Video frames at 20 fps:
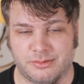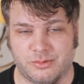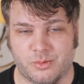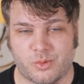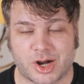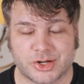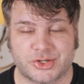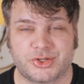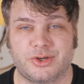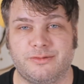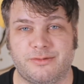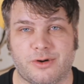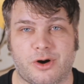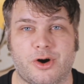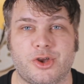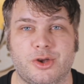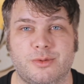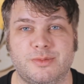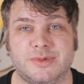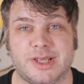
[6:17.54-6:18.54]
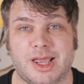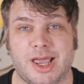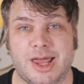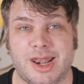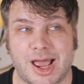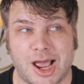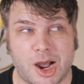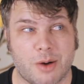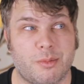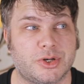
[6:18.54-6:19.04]
watch your volumes
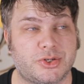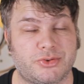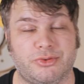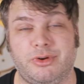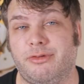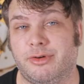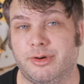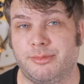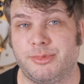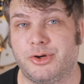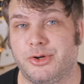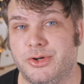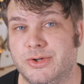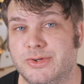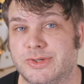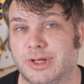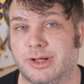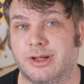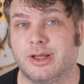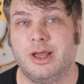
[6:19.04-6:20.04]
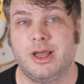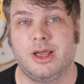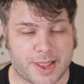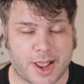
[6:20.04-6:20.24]
and how much reverb you're using.